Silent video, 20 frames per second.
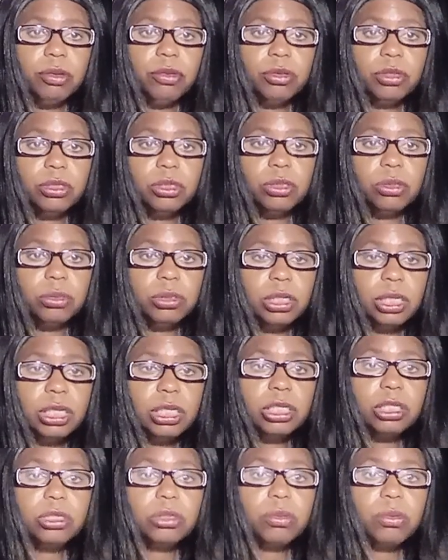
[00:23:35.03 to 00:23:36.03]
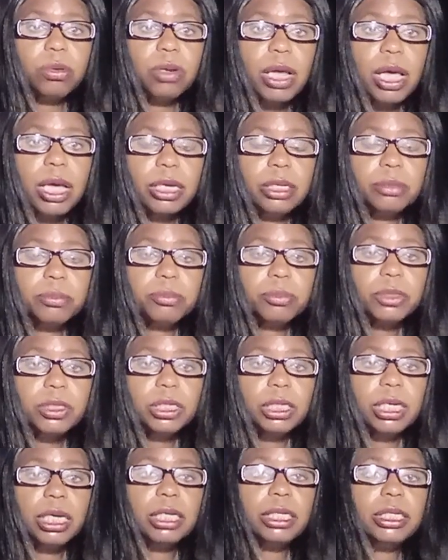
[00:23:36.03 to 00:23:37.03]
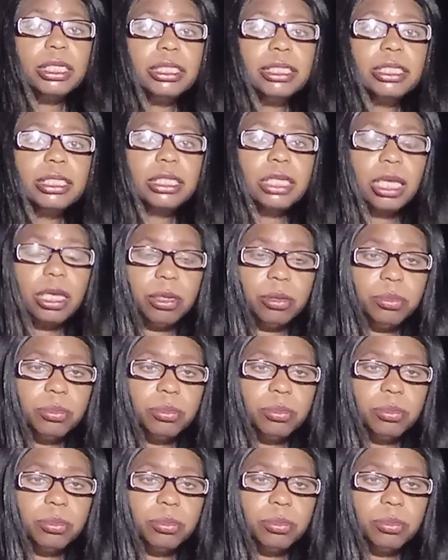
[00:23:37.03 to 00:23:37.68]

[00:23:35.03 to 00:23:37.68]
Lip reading: so the Israelites can escape.